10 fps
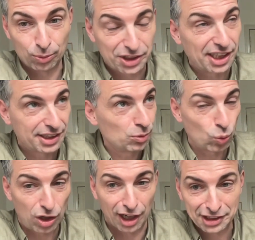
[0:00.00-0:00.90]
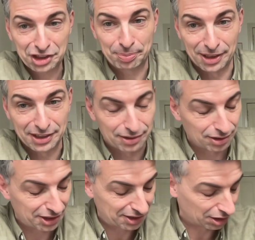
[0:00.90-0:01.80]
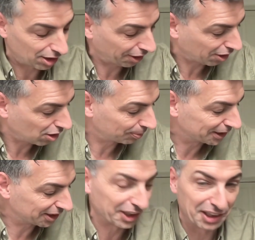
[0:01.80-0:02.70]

which I didn't watch, but I looked at a lot of the commentary,